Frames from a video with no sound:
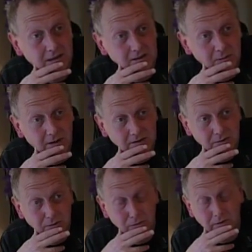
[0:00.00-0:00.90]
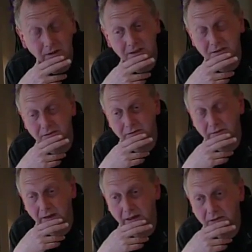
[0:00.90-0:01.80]
is where I do an awful lot of
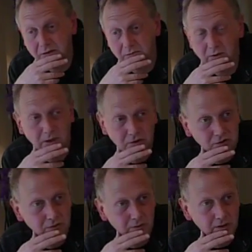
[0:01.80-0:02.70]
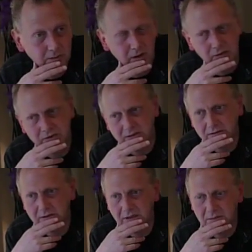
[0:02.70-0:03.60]
sort of promotional work,
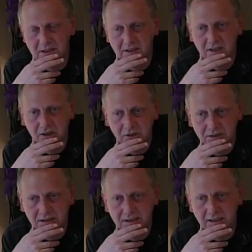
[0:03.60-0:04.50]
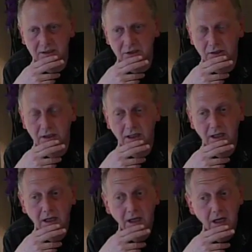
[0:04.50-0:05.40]
posters, limited editions, etc.
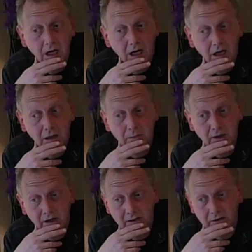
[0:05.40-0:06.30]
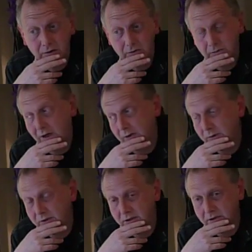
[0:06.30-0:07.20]
But I
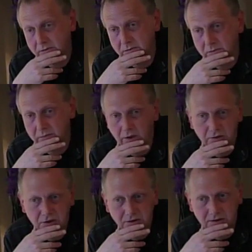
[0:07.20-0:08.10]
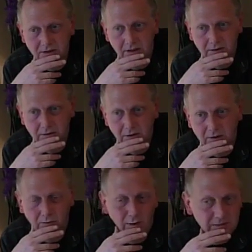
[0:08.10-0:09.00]
work on brochures, I do a lot
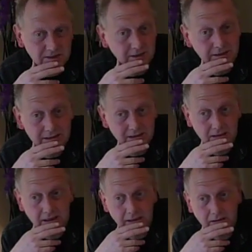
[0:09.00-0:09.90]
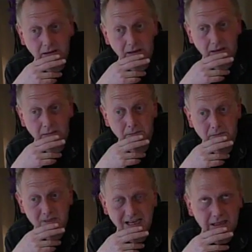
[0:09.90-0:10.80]
of website design,
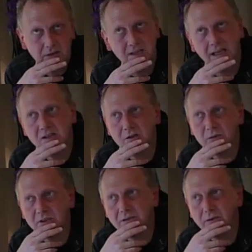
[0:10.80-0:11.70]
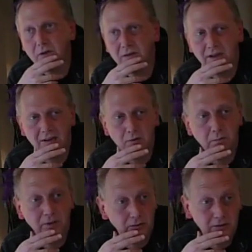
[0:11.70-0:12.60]
tend not to get too much involved in the actual
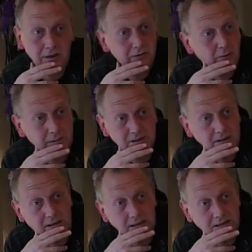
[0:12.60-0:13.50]
building of websites.